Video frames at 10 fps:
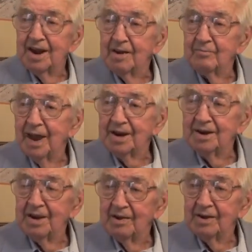and then
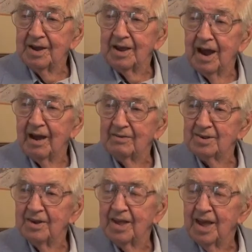maybe I
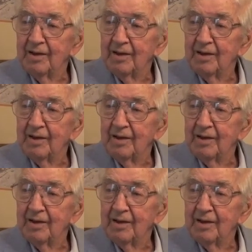said,